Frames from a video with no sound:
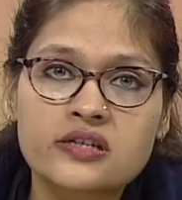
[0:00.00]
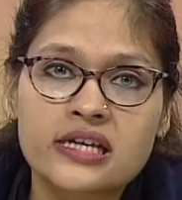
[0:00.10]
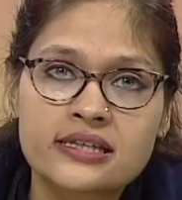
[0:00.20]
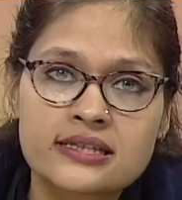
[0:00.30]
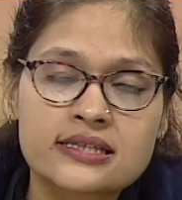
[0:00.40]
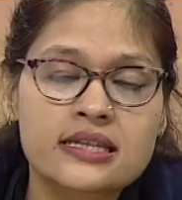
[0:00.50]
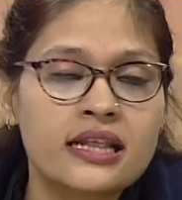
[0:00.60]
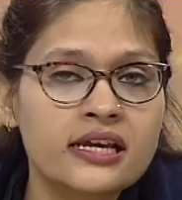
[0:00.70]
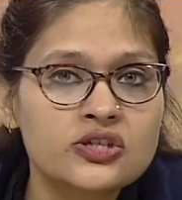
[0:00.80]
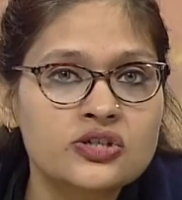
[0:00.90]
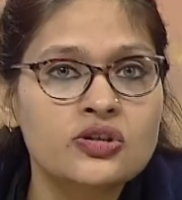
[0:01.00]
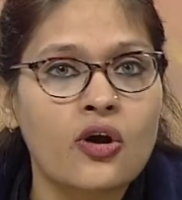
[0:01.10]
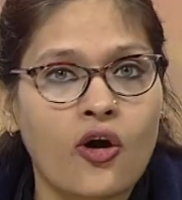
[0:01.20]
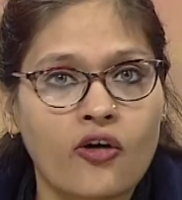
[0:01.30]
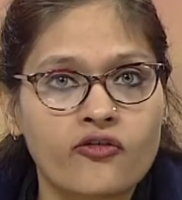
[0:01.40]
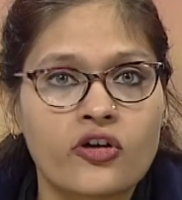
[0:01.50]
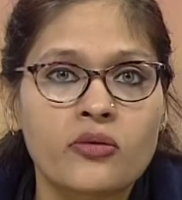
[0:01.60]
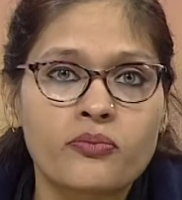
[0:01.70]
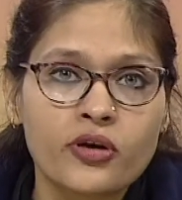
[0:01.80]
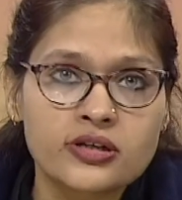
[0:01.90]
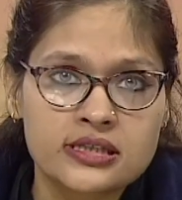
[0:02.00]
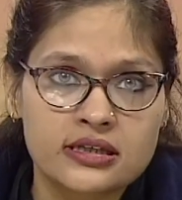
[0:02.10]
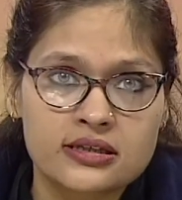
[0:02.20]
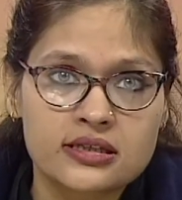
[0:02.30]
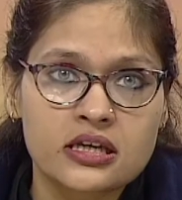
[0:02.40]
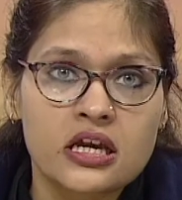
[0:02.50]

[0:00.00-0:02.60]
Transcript: in selection of process.